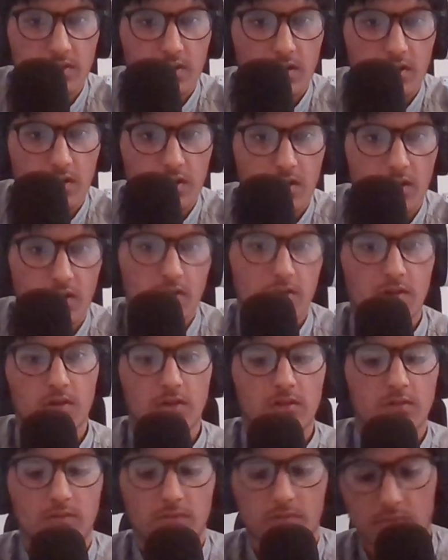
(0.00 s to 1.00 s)
Uh,
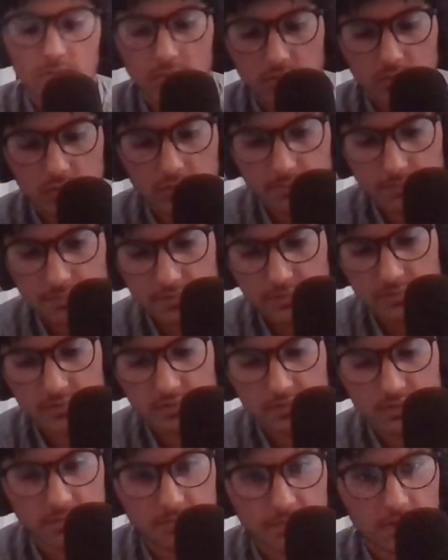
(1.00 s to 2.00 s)
oops,
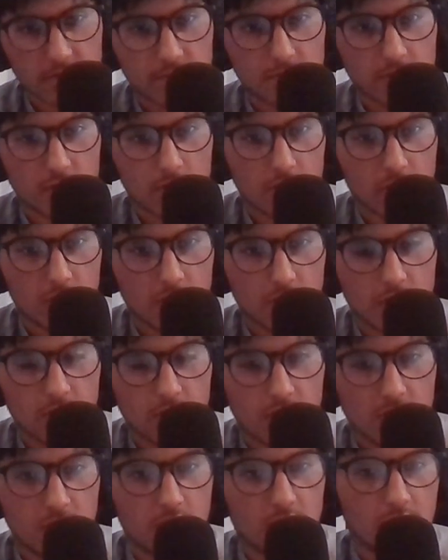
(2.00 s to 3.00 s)
this is my fault.
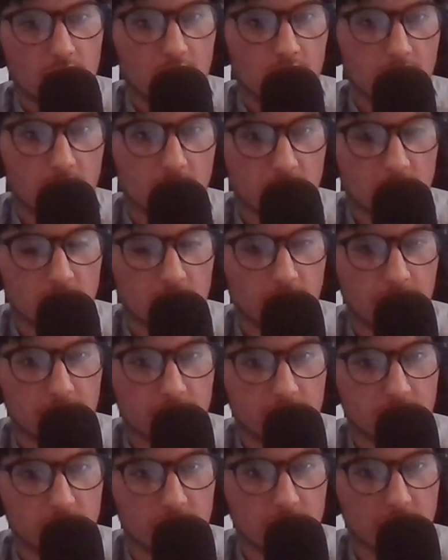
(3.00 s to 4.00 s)
Uh, if
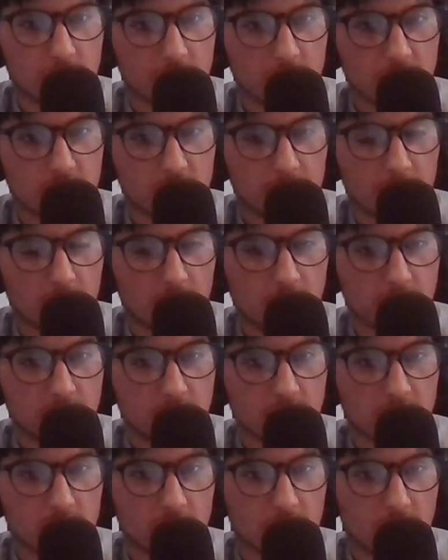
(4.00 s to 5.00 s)
user
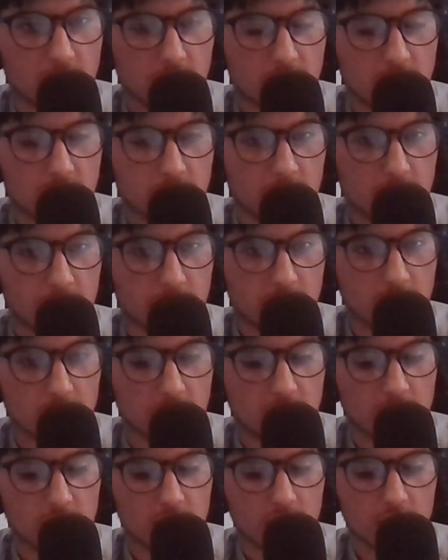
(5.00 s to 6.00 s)
response is going to
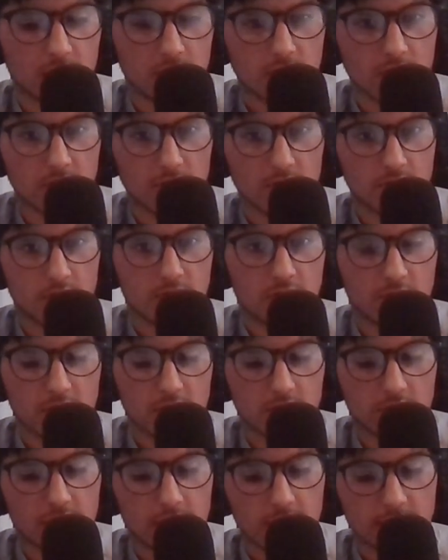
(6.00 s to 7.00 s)
be
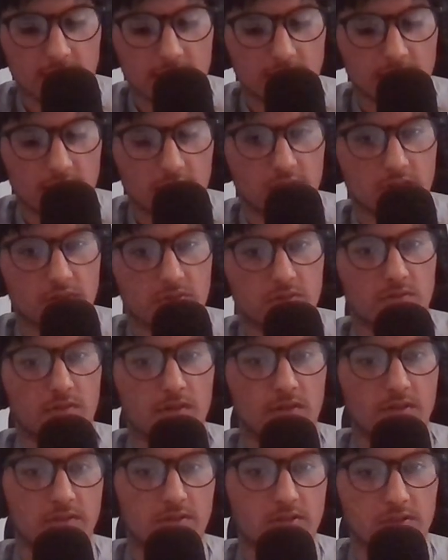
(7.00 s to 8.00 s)
greater than
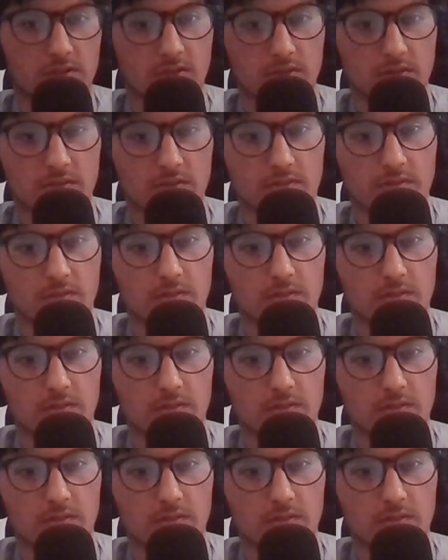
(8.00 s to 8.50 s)
20,